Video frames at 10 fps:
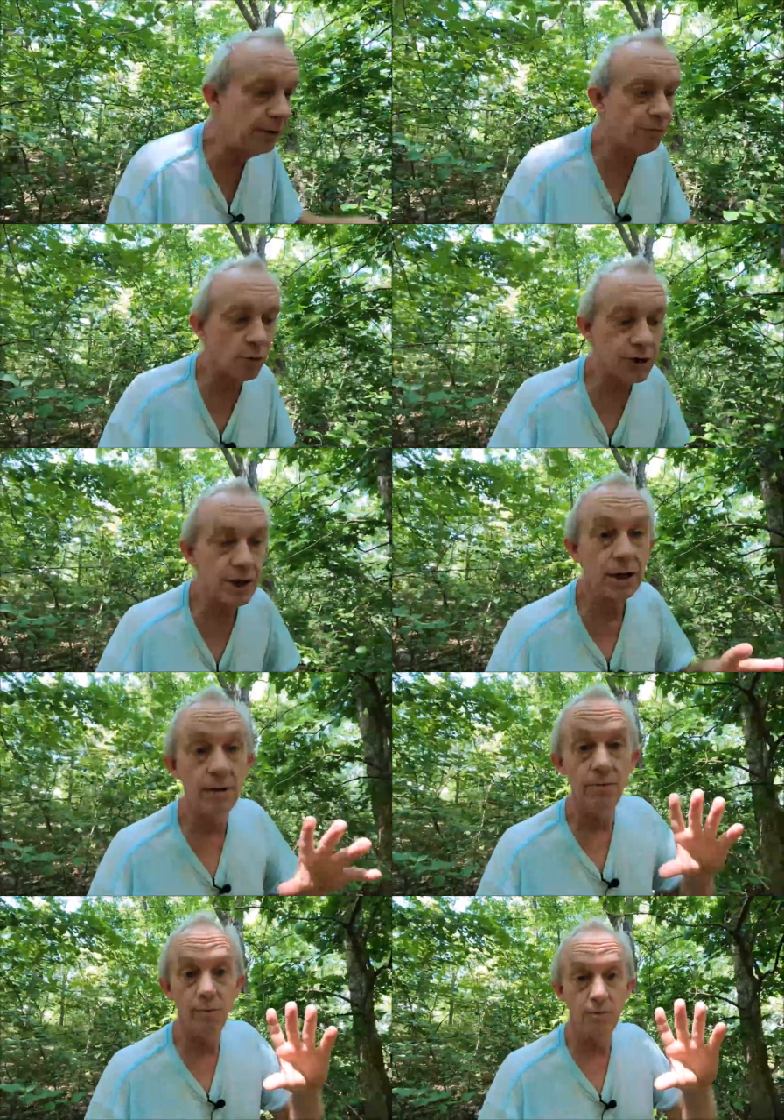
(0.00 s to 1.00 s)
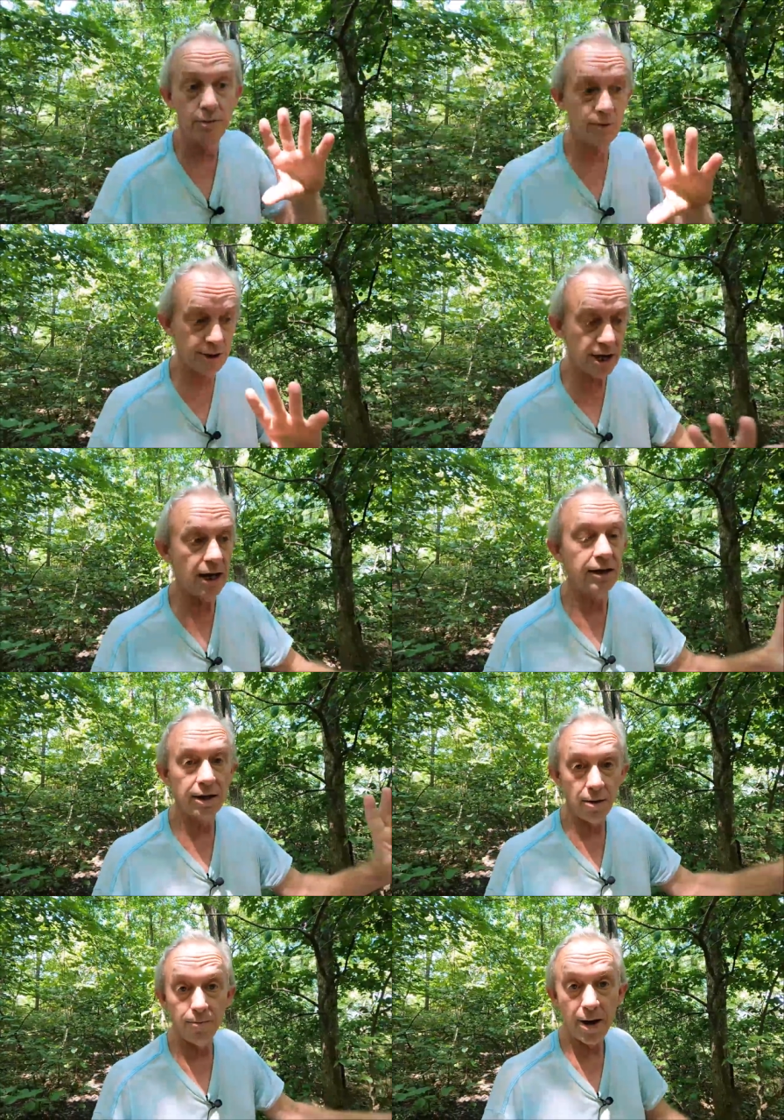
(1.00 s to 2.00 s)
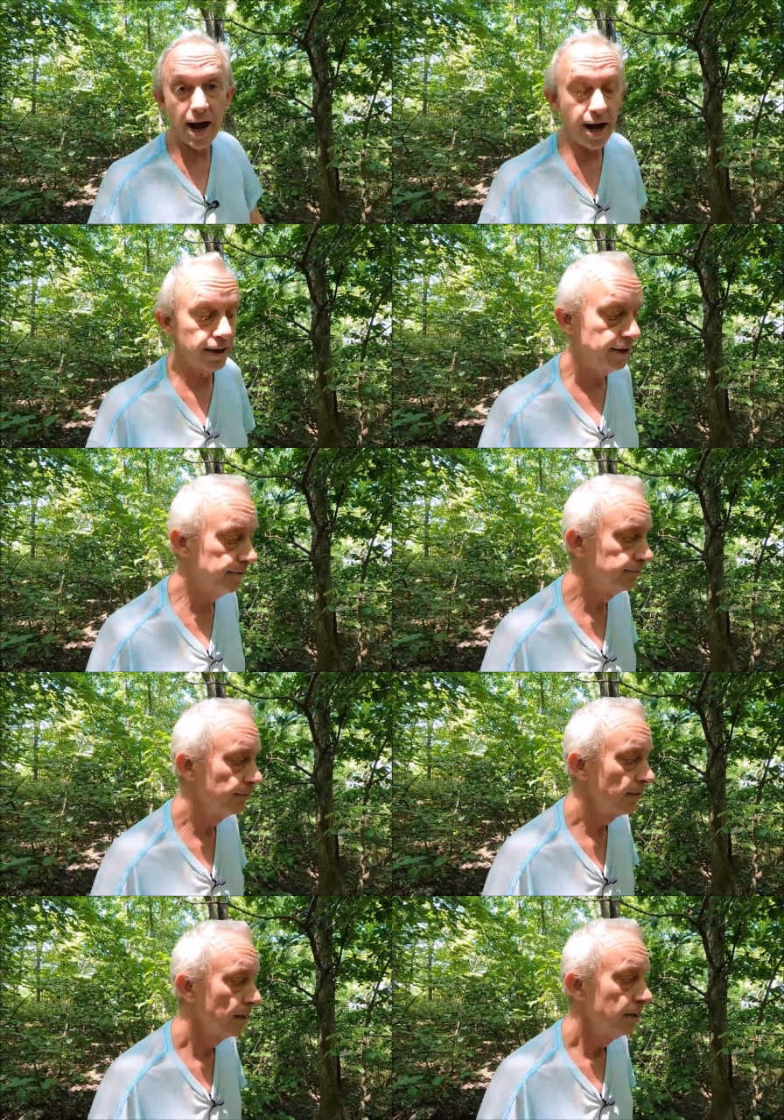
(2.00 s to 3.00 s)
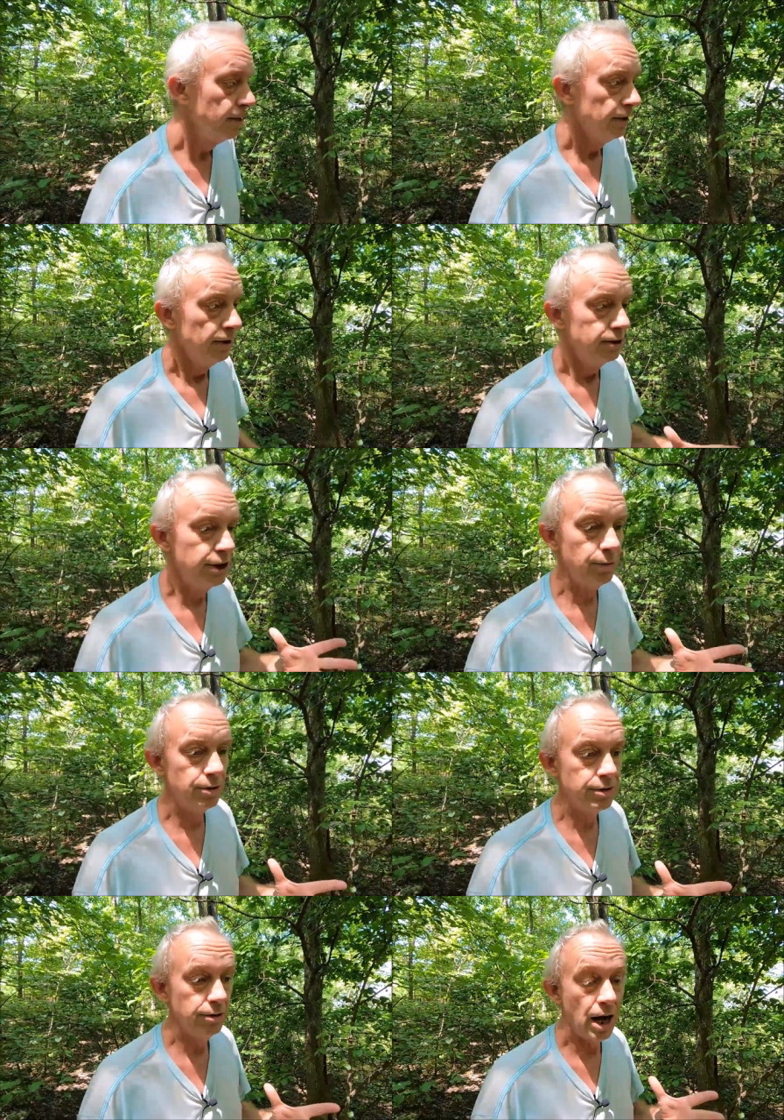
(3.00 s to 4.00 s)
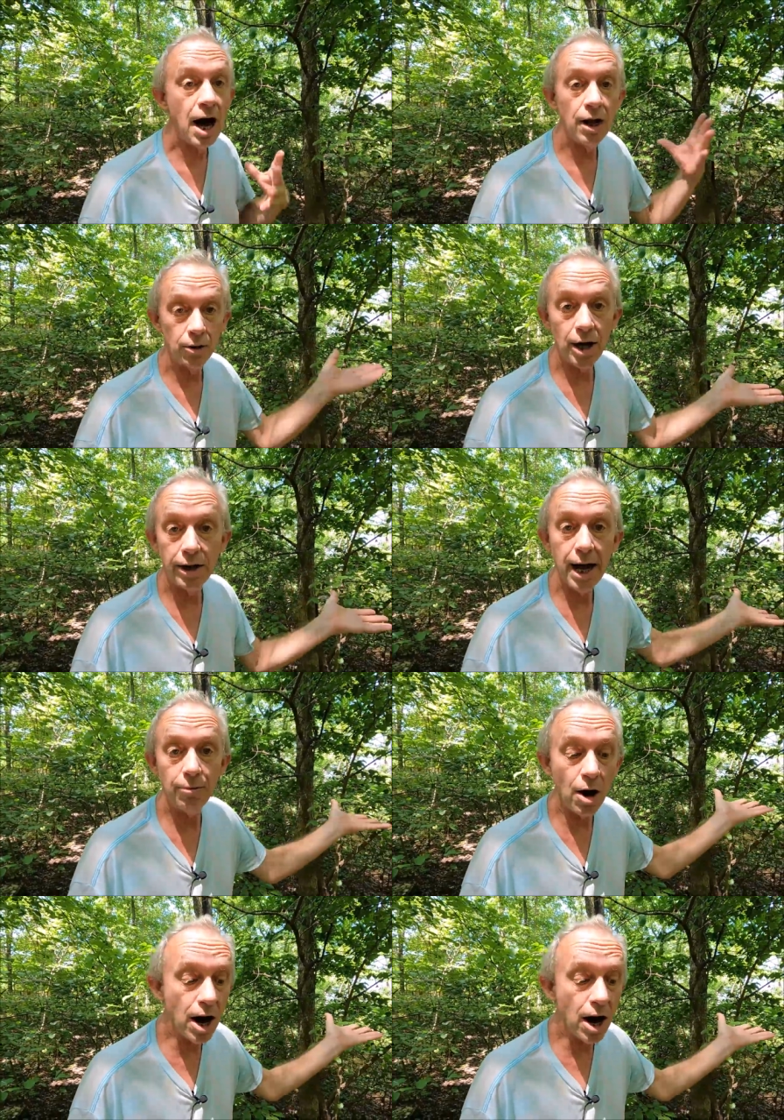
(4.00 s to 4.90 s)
before she decided to come back, she would holler out, "Hey,